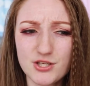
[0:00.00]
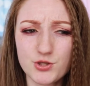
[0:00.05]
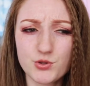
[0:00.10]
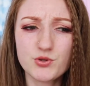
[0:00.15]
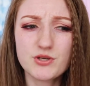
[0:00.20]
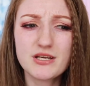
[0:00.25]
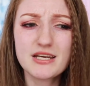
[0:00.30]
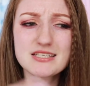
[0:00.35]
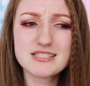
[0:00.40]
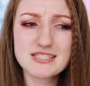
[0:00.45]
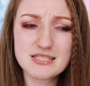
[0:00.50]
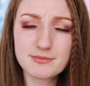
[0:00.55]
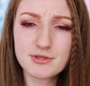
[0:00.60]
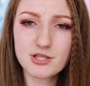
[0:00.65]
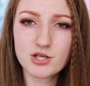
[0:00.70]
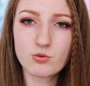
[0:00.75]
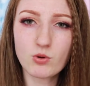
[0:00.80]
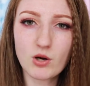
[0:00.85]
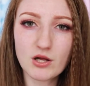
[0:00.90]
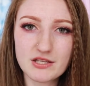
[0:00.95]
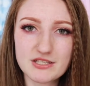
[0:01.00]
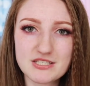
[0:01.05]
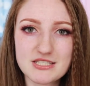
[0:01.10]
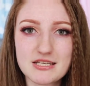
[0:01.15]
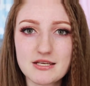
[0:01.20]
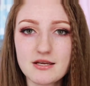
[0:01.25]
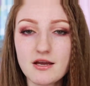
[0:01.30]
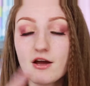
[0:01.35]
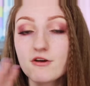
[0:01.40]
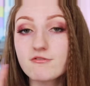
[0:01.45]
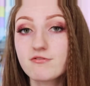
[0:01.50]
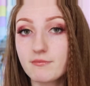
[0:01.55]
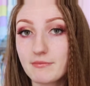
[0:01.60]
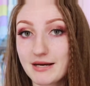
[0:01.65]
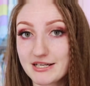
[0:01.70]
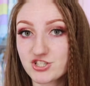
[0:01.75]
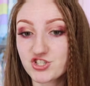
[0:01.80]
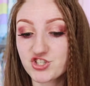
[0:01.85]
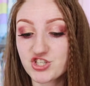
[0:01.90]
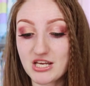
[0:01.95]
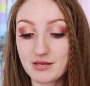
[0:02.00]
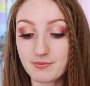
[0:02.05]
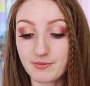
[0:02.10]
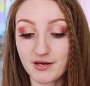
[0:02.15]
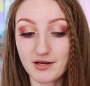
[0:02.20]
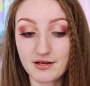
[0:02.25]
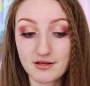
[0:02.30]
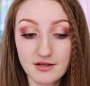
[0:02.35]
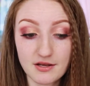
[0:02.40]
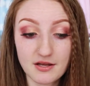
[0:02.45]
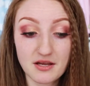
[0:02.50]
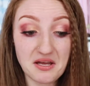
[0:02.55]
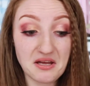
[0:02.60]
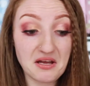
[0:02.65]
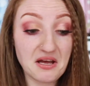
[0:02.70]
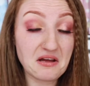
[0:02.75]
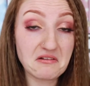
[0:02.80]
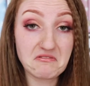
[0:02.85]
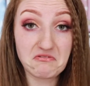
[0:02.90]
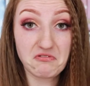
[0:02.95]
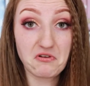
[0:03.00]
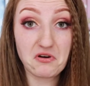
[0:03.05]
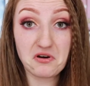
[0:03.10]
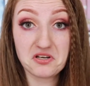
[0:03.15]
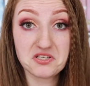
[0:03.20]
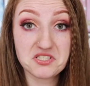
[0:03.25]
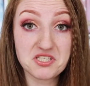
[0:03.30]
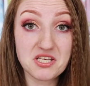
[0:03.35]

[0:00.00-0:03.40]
You could get similar quality for much cheaper. For